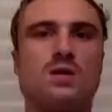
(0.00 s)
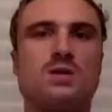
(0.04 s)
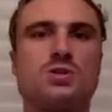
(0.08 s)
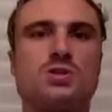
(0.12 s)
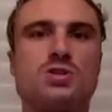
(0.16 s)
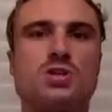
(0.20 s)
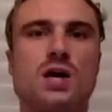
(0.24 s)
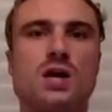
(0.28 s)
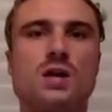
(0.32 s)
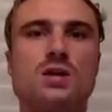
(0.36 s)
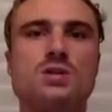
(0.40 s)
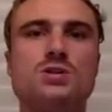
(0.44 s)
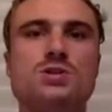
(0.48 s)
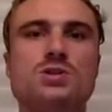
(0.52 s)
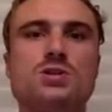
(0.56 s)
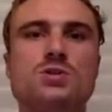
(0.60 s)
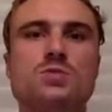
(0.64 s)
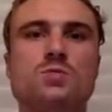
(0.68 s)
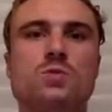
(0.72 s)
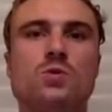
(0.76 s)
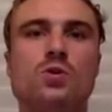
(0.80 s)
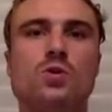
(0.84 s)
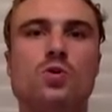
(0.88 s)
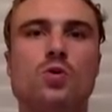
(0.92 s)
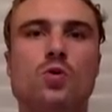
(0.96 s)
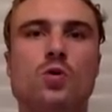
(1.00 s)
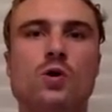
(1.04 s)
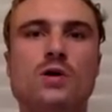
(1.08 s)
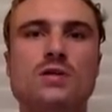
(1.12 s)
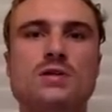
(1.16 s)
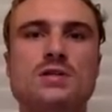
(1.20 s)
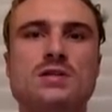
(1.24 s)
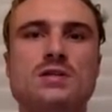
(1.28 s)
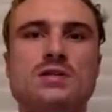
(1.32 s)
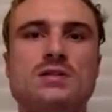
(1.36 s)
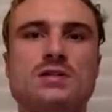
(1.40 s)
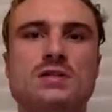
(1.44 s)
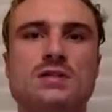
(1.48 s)
Challenges will
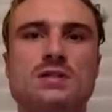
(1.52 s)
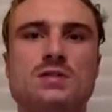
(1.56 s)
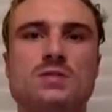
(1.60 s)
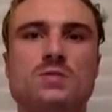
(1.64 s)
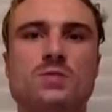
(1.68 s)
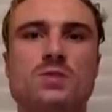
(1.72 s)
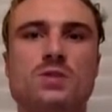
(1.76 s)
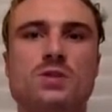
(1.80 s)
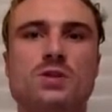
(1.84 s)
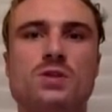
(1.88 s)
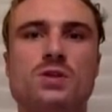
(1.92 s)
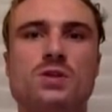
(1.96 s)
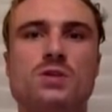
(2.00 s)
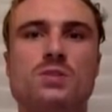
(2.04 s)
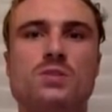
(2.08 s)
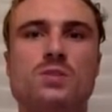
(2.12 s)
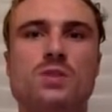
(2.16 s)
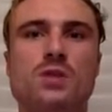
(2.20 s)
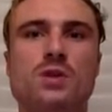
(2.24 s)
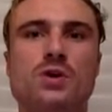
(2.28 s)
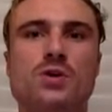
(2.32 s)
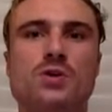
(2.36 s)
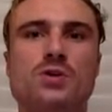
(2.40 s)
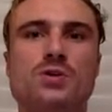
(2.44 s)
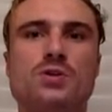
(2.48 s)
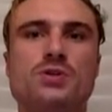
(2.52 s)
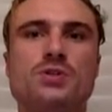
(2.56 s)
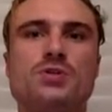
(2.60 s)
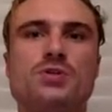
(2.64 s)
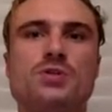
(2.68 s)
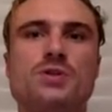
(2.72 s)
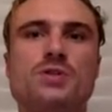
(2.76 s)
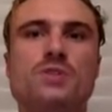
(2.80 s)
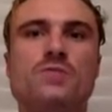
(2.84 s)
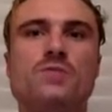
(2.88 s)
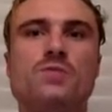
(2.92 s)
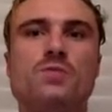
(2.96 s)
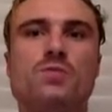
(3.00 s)
always exist within the beer
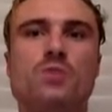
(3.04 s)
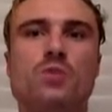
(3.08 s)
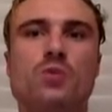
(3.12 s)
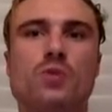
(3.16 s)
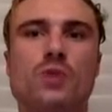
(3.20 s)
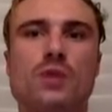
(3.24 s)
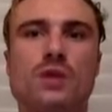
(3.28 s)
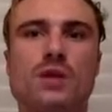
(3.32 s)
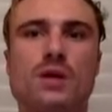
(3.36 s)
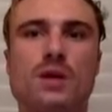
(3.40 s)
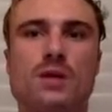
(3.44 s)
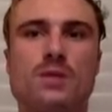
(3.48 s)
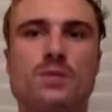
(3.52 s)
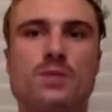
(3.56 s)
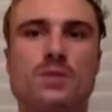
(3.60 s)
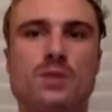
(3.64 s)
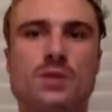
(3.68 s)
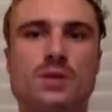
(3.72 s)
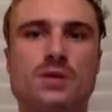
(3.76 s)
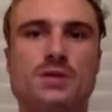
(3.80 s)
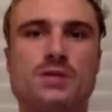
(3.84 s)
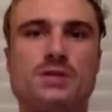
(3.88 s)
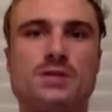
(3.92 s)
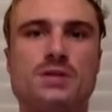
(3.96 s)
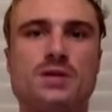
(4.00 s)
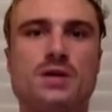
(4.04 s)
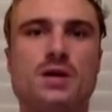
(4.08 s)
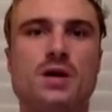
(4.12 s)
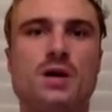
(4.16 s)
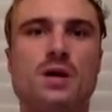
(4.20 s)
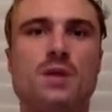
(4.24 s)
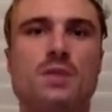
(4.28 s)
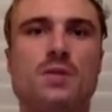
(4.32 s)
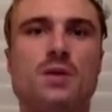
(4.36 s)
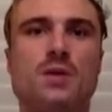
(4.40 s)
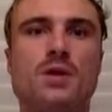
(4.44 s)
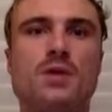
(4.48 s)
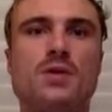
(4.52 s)
industry for brewing companies,
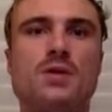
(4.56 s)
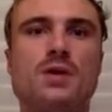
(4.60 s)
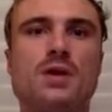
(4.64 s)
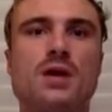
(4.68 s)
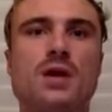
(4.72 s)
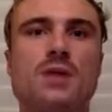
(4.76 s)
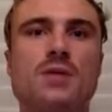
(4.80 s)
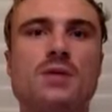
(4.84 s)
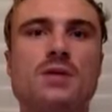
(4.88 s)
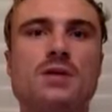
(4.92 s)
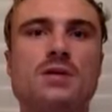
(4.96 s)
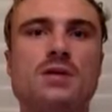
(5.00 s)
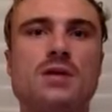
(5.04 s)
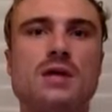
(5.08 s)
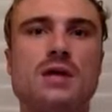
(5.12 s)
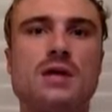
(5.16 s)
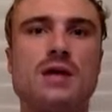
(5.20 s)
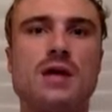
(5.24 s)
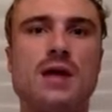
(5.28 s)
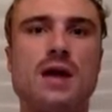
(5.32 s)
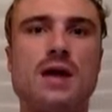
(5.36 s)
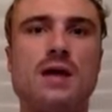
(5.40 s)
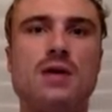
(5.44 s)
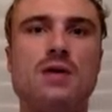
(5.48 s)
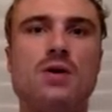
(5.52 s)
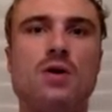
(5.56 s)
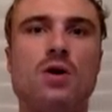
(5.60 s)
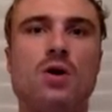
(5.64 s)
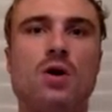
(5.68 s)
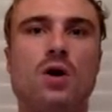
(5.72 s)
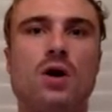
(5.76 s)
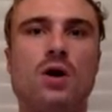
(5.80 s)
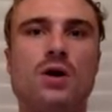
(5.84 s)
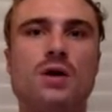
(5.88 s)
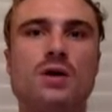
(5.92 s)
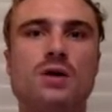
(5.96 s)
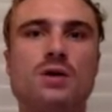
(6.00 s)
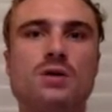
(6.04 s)
but in the coming decade,
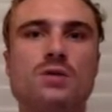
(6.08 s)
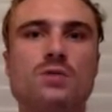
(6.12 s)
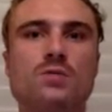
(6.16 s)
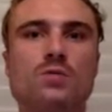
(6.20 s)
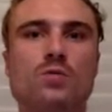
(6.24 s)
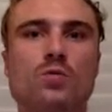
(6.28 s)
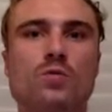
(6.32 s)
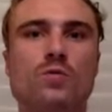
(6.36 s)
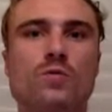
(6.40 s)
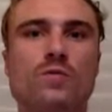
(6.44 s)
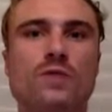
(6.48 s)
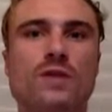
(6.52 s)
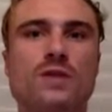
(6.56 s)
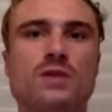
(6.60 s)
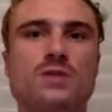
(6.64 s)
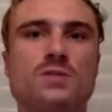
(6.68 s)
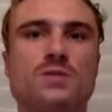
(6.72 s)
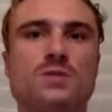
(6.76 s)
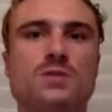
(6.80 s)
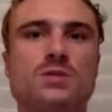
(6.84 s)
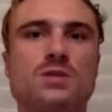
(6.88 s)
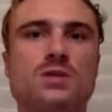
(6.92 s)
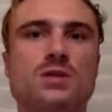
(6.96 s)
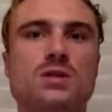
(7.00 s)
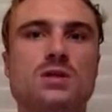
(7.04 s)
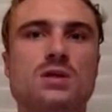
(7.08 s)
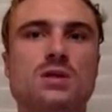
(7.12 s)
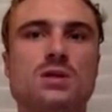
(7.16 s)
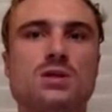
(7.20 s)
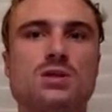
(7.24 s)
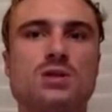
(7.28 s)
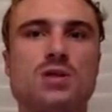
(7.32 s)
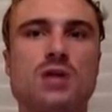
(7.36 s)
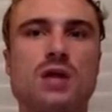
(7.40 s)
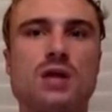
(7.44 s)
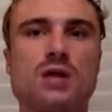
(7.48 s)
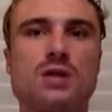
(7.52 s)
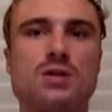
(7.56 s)
Heineken will face particular
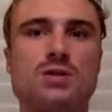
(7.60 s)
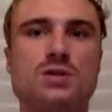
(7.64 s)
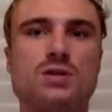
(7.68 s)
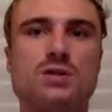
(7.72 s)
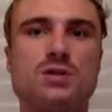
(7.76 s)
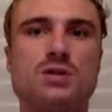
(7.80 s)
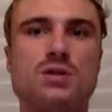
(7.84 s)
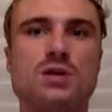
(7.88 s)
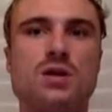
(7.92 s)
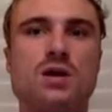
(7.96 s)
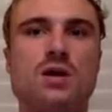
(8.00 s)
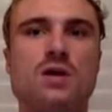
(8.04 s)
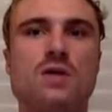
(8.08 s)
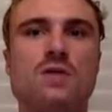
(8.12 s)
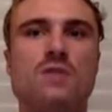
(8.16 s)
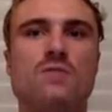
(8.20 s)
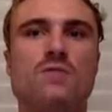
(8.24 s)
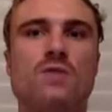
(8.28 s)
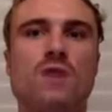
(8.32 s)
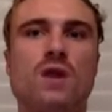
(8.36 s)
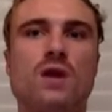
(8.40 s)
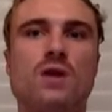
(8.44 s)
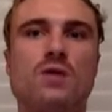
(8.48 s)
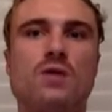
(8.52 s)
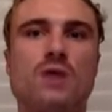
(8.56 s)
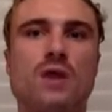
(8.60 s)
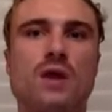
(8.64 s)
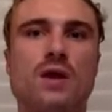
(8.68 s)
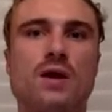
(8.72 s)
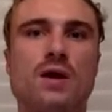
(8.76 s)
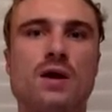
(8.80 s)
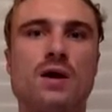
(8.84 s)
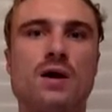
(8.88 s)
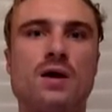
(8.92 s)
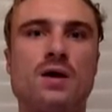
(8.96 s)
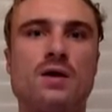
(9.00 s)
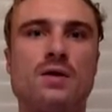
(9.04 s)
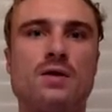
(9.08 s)
challenges far
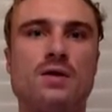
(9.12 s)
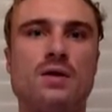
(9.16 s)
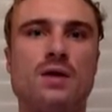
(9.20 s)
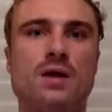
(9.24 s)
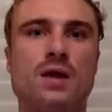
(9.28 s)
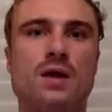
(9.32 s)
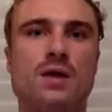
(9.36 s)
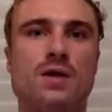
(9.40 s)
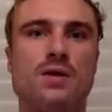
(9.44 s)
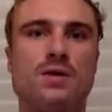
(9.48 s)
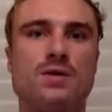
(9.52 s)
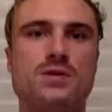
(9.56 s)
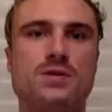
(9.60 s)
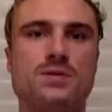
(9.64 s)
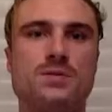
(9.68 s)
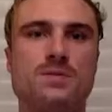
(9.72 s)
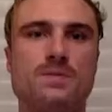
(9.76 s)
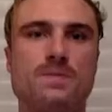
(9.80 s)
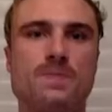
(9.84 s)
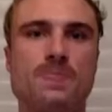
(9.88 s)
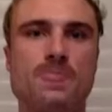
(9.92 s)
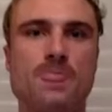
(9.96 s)
greater than others.